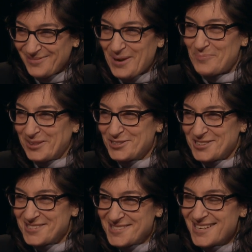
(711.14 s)

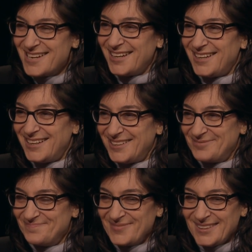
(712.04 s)
rambunctious. Right.
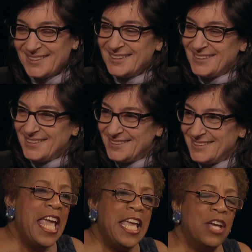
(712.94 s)
Um,
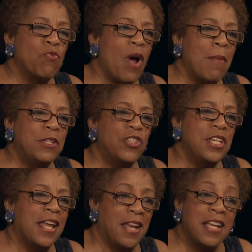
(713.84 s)
he and Robbins did
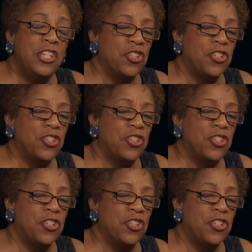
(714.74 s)
not like each